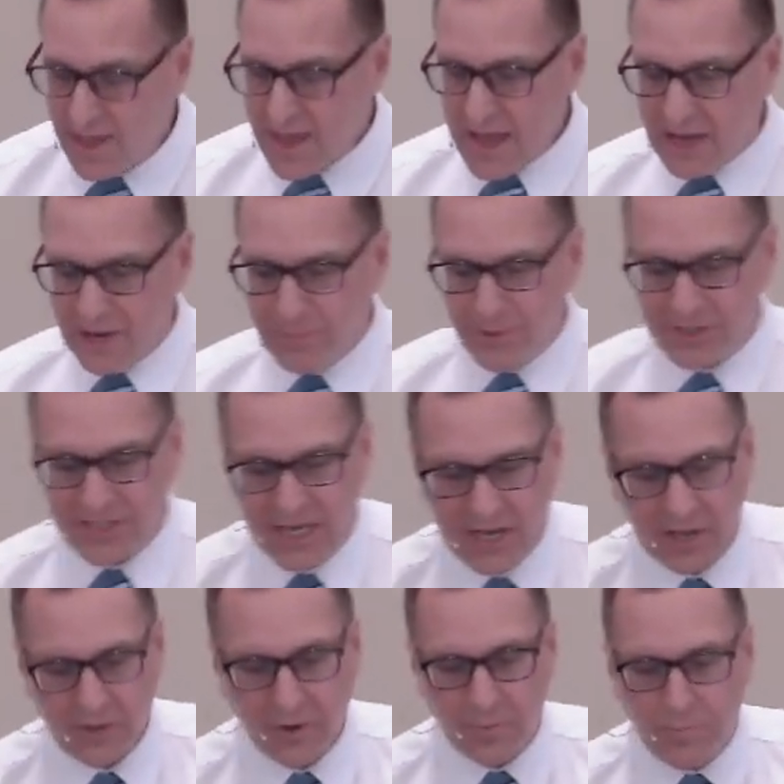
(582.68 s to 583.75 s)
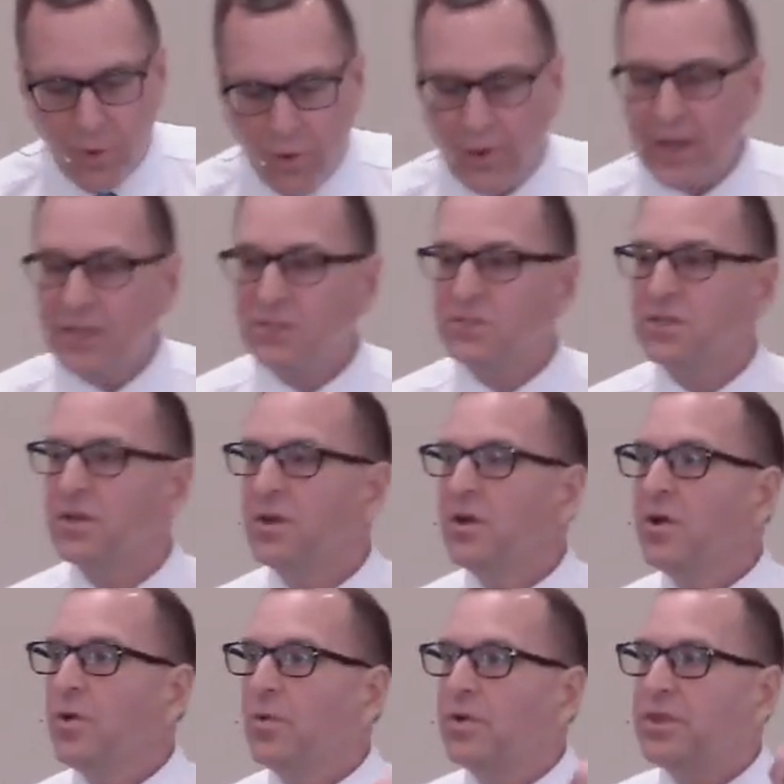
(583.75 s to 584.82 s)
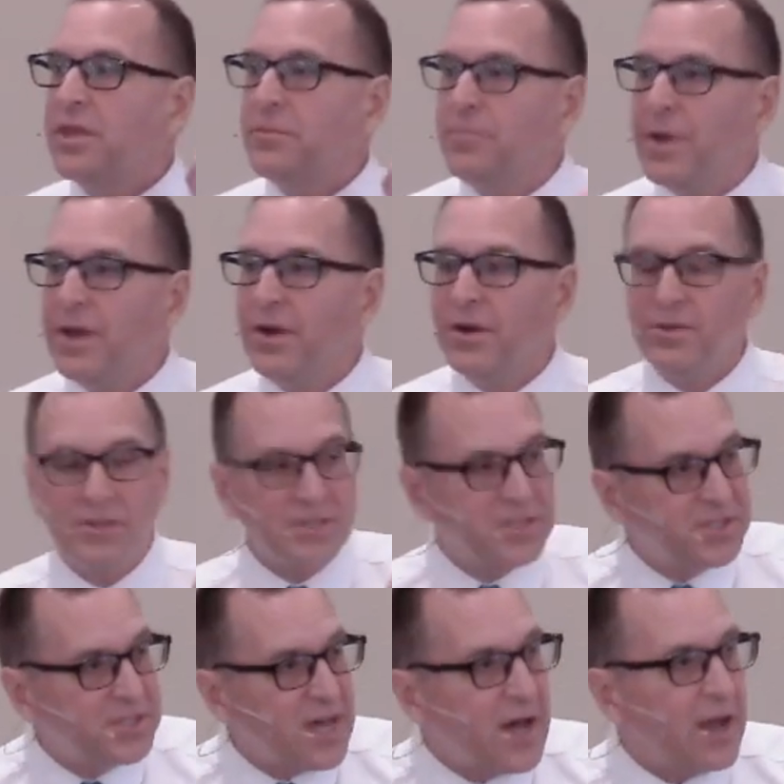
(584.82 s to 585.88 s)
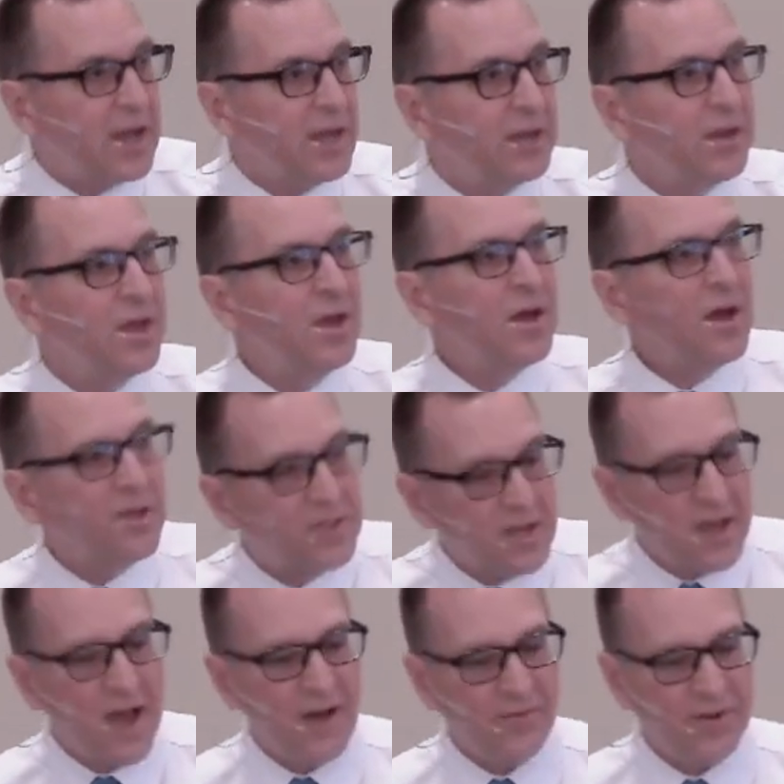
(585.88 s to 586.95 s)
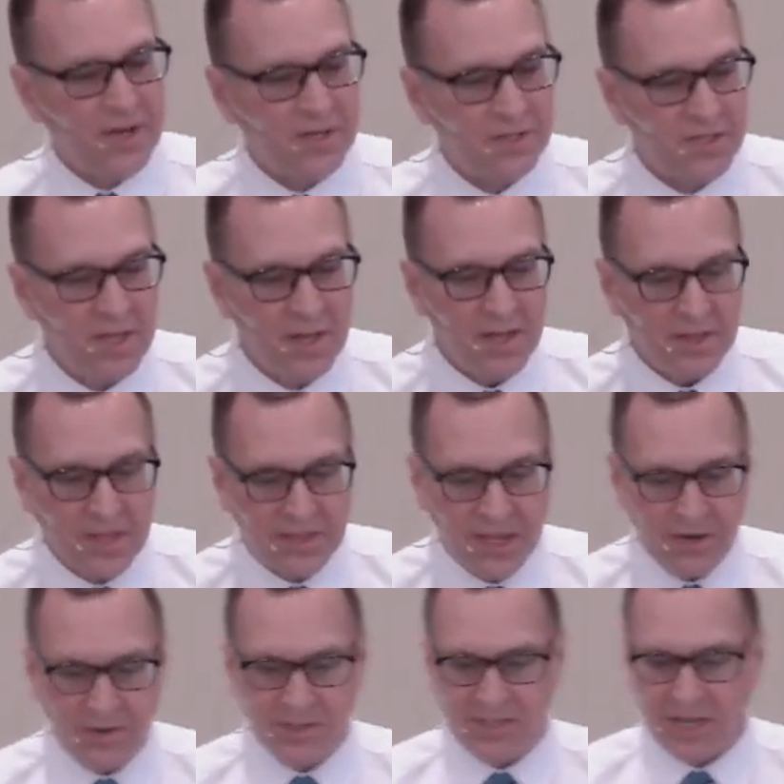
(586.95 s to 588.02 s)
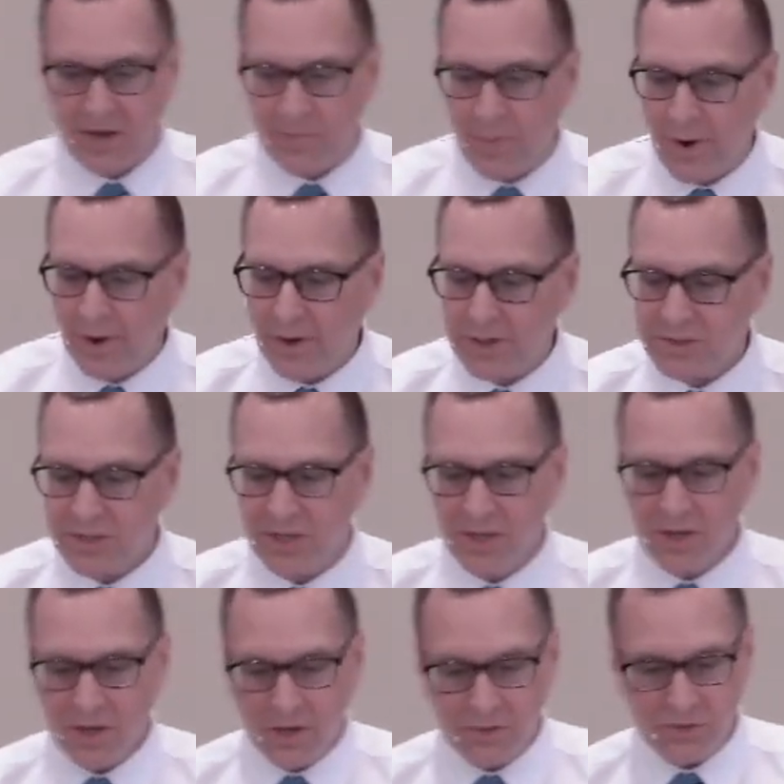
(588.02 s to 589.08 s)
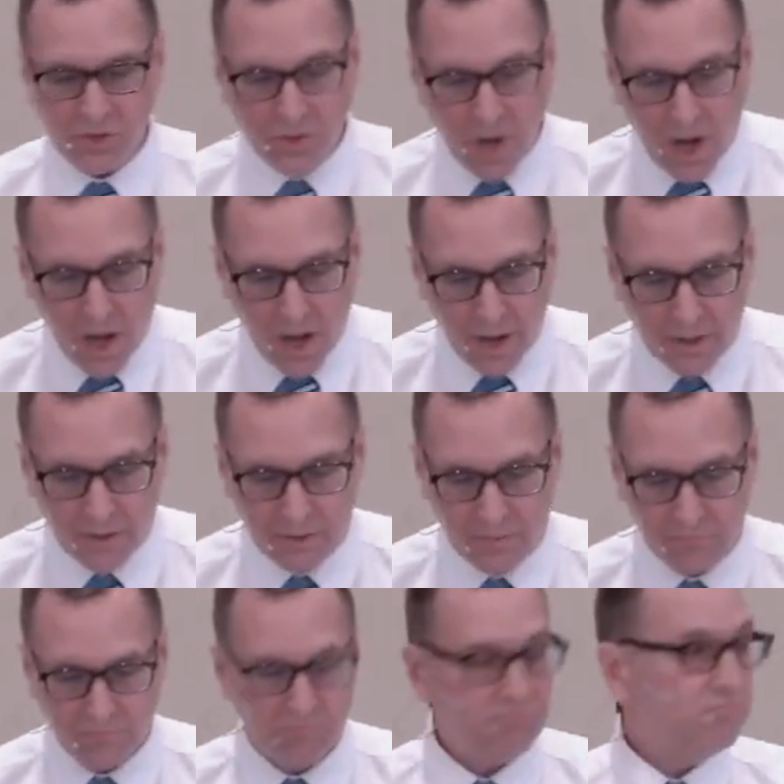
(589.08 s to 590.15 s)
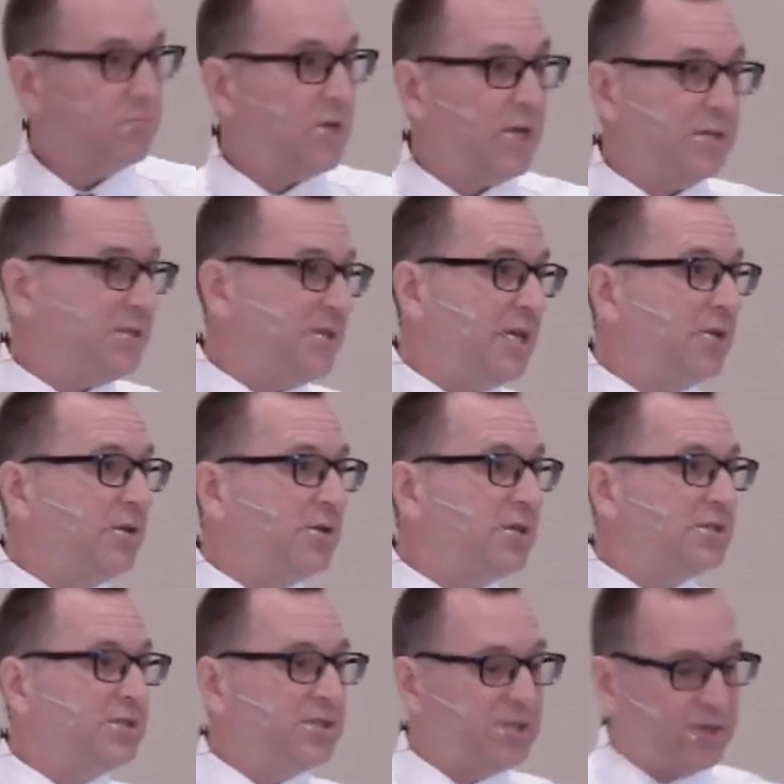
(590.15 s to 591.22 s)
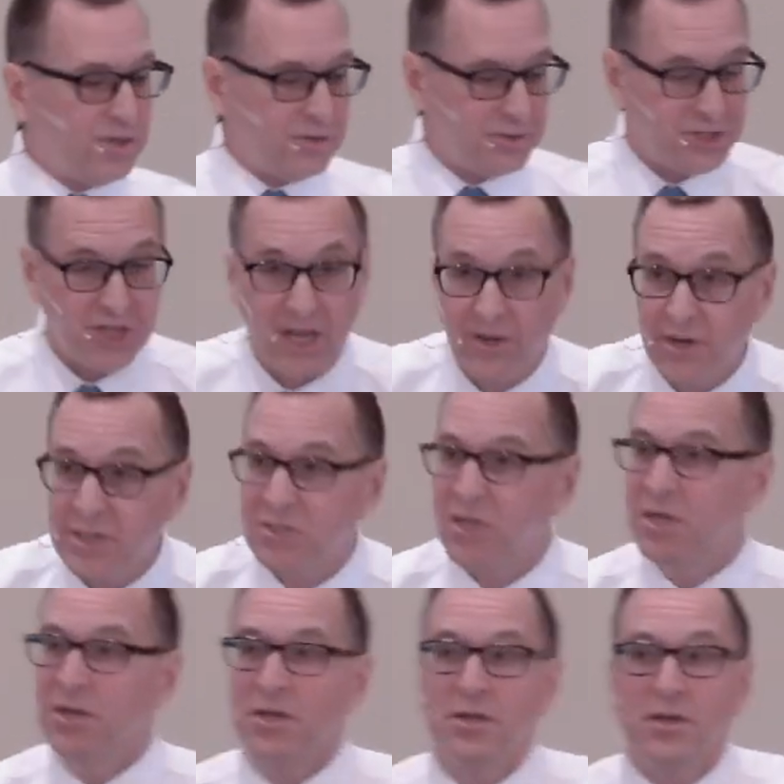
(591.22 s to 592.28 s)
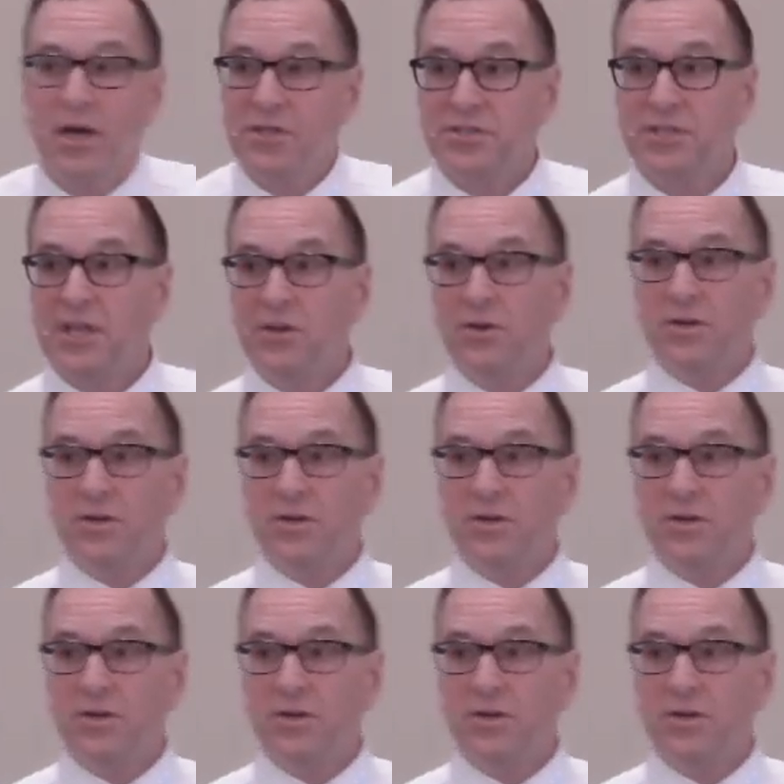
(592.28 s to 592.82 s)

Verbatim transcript: at a particular point where they bear the sign of the covenant that they are set apart unto God. Not saying they're necessarily regenerate, not saying they're